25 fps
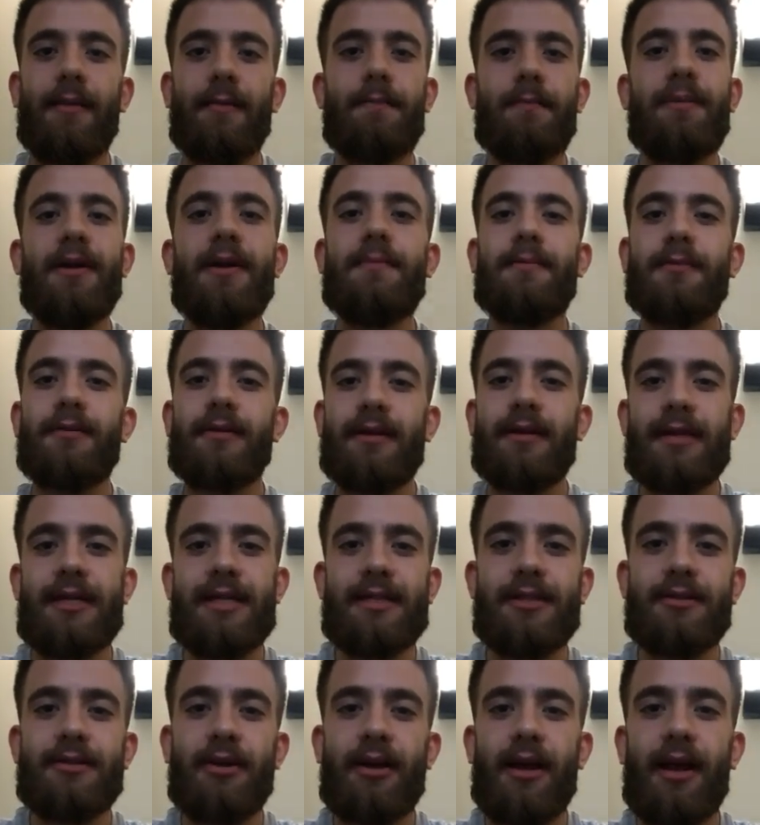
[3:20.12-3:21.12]
people in
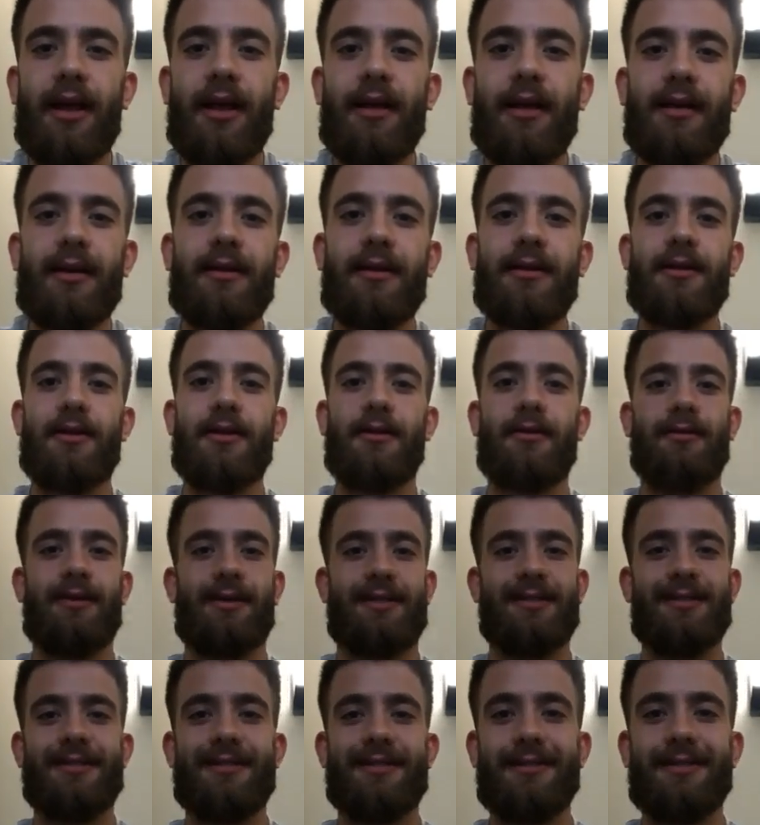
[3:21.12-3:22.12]
Israel,
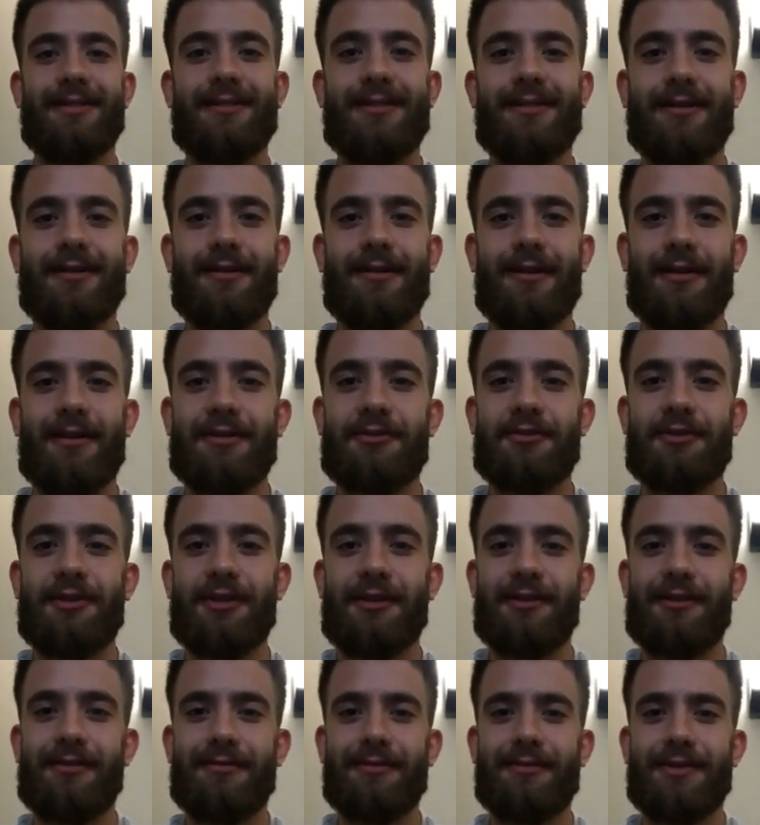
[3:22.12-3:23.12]
it's a
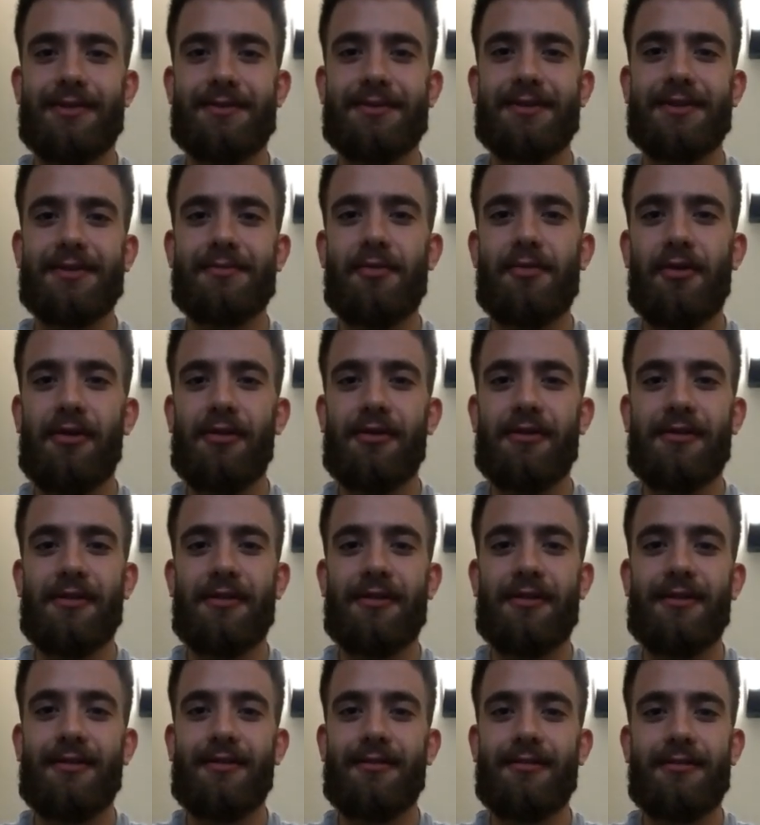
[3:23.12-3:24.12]
country smaller
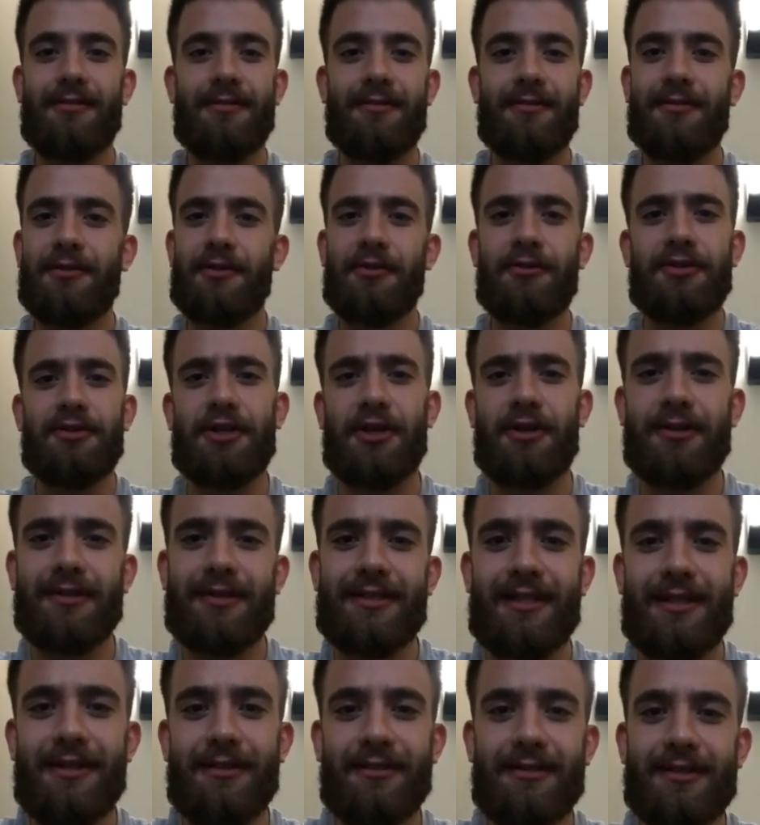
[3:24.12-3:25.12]
than New
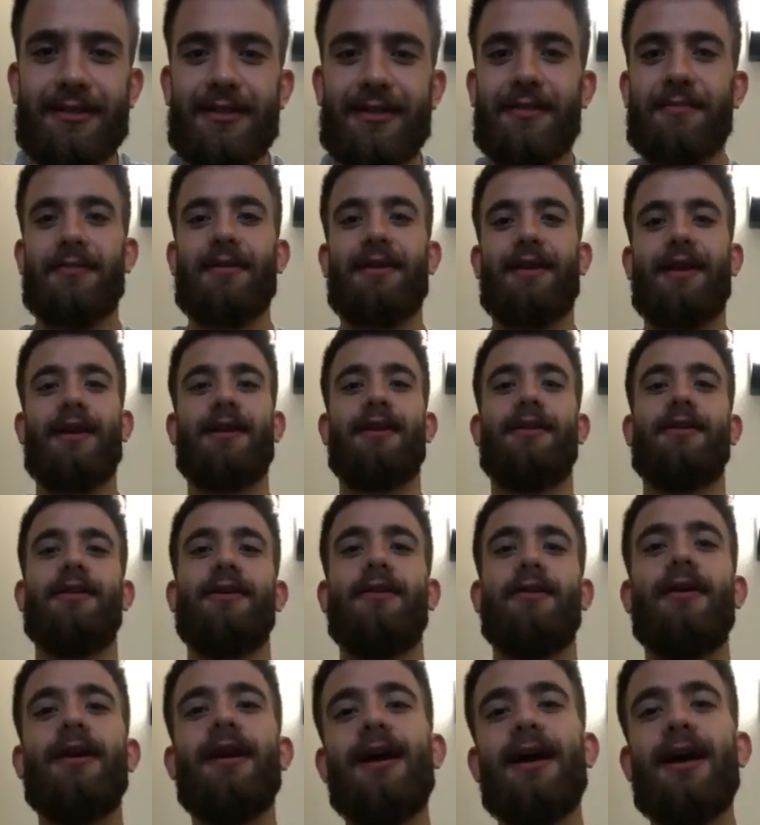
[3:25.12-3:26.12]
Jersey or something. I don't
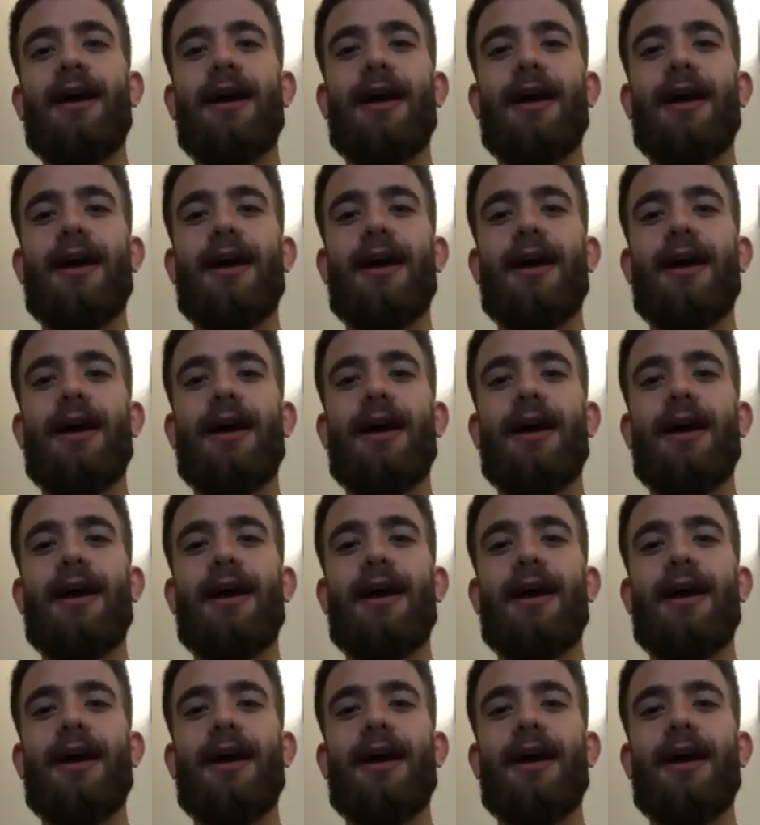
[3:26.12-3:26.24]
know.